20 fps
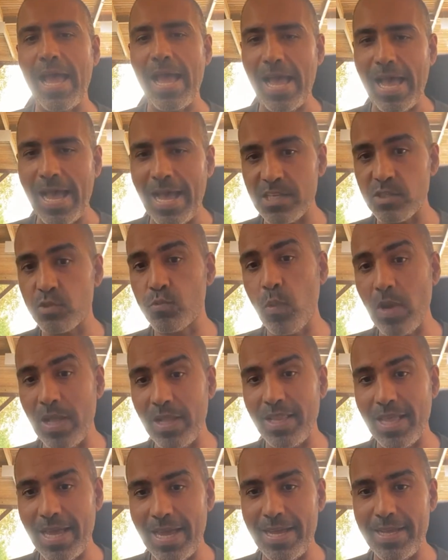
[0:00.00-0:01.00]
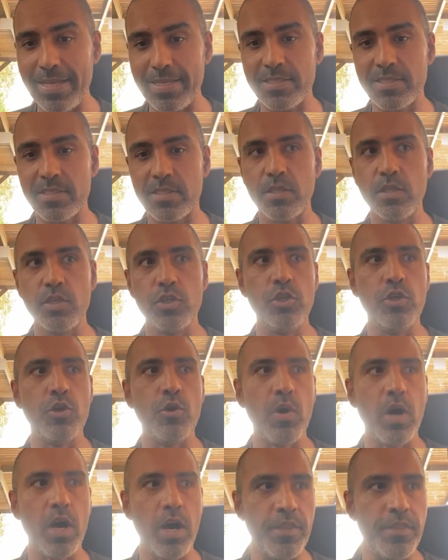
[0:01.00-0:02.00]
as well as,
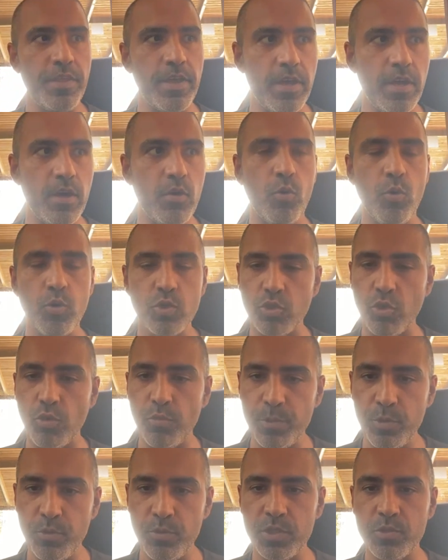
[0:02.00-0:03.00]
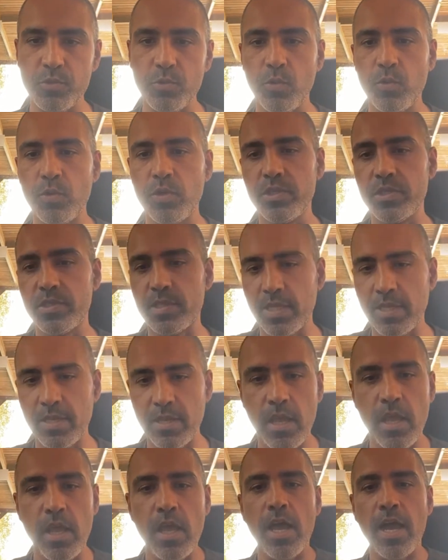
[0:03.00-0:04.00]
other autoimmune disorders and
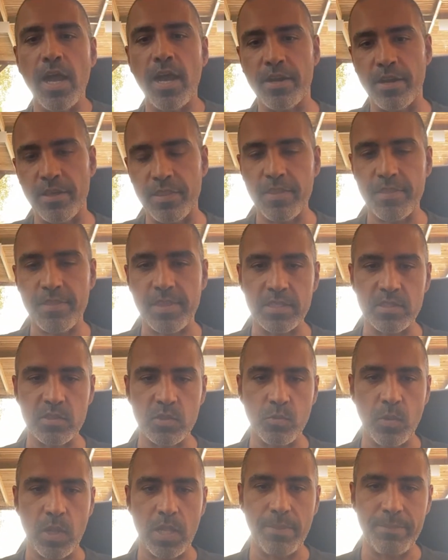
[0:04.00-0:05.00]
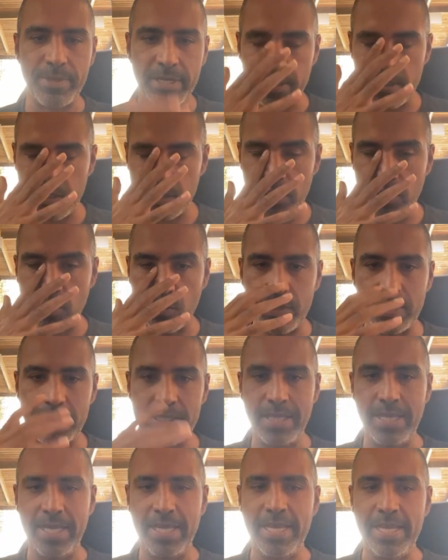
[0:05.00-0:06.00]
other things as well. I mean,
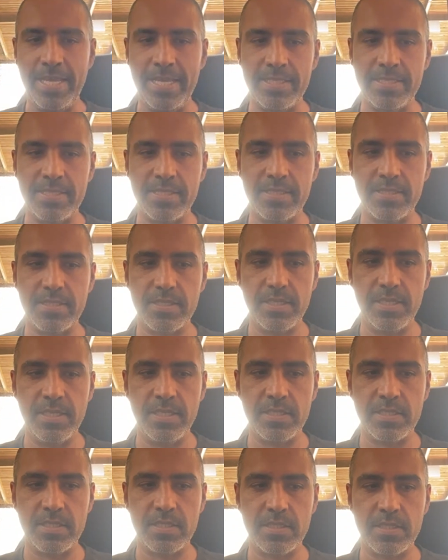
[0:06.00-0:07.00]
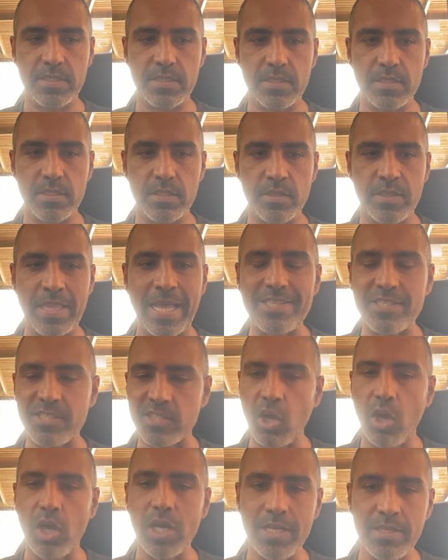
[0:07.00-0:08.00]
it's that
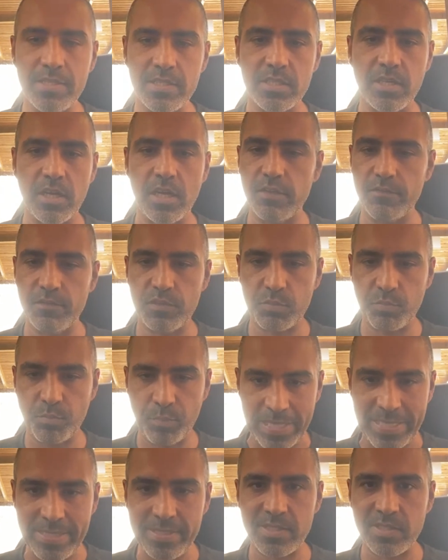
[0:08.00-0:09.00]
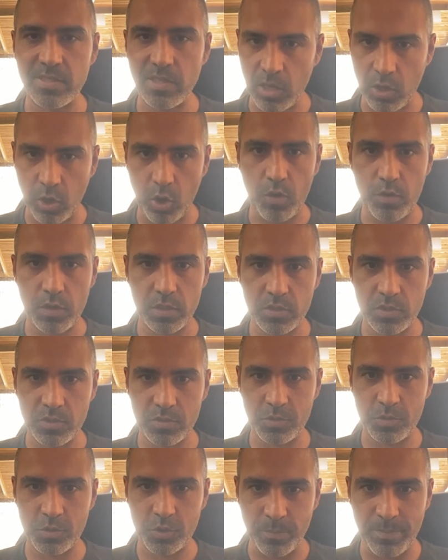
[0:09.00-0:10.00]
silence kind of speaks a lot
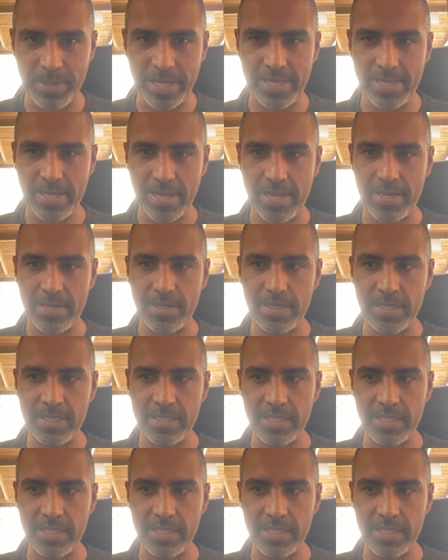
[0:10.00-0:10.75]
to me, and